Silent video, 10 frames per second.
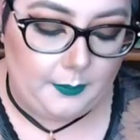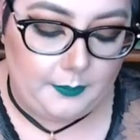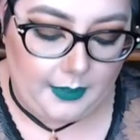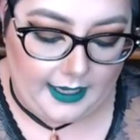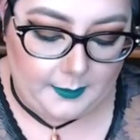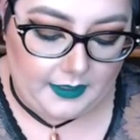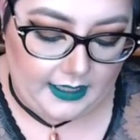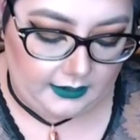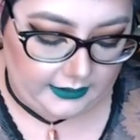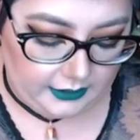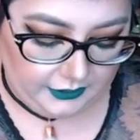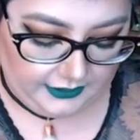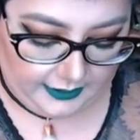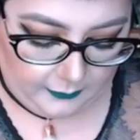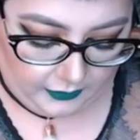By applying a little, you
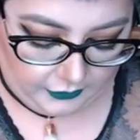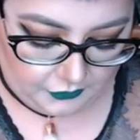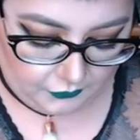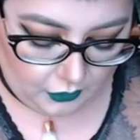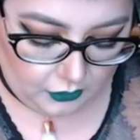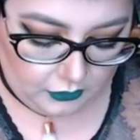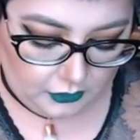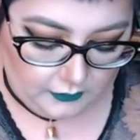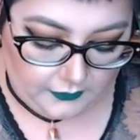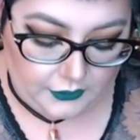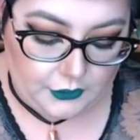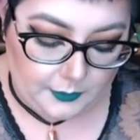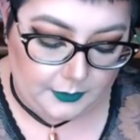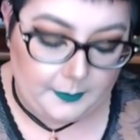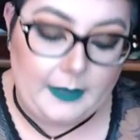get more control over
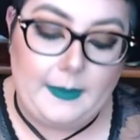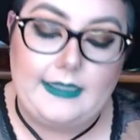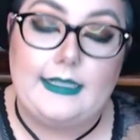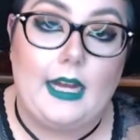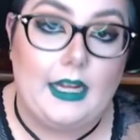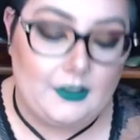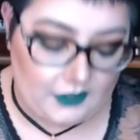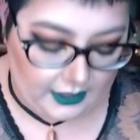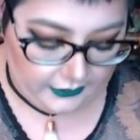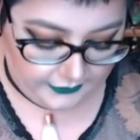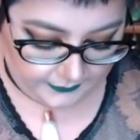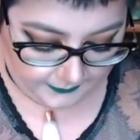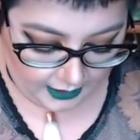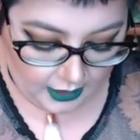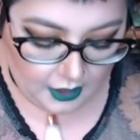super pigmented eyeshadows.
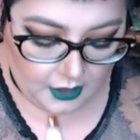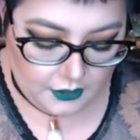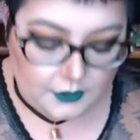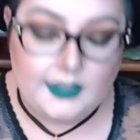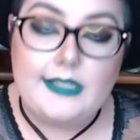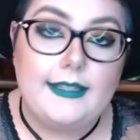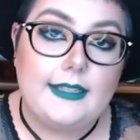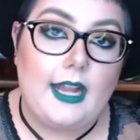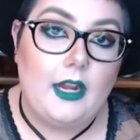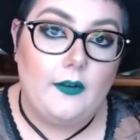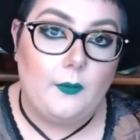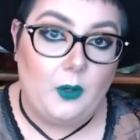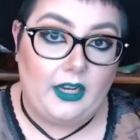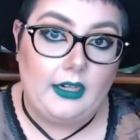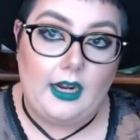So this is kind of
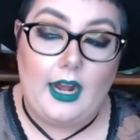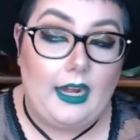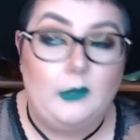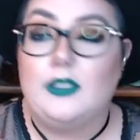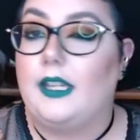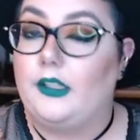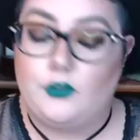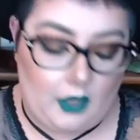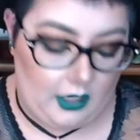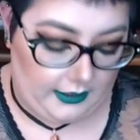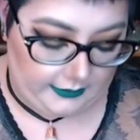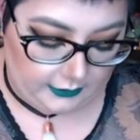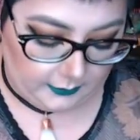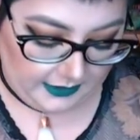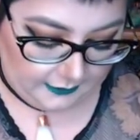where I was like drawn in a
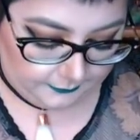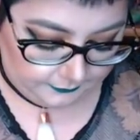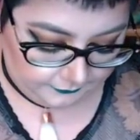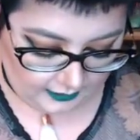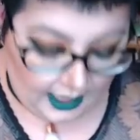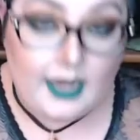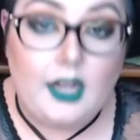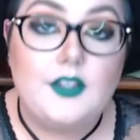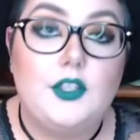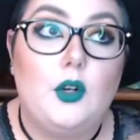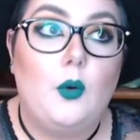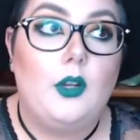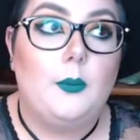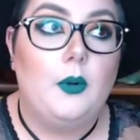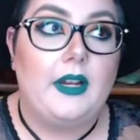little bit. I also
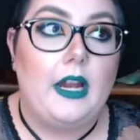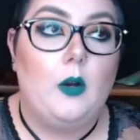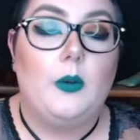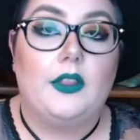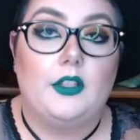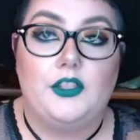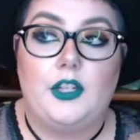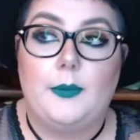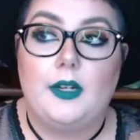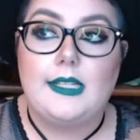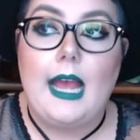want to point out with their shimmers,